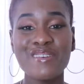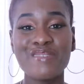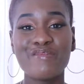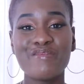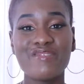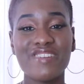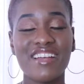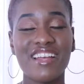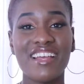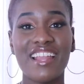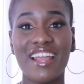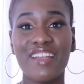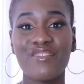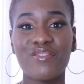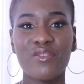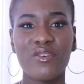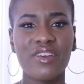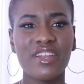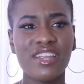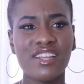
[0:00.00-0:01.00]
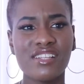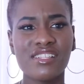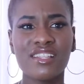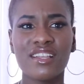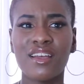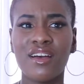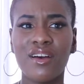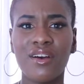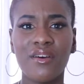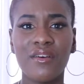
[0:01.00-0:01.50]
but like 4 years
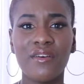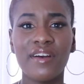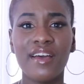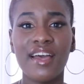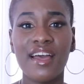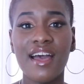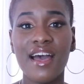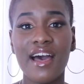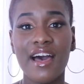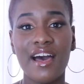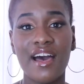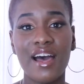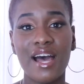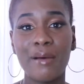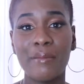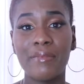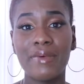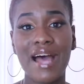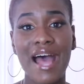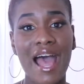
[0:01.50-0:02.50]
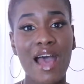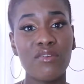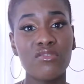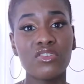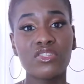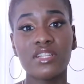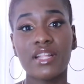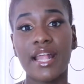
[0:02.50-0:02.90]
ago, I was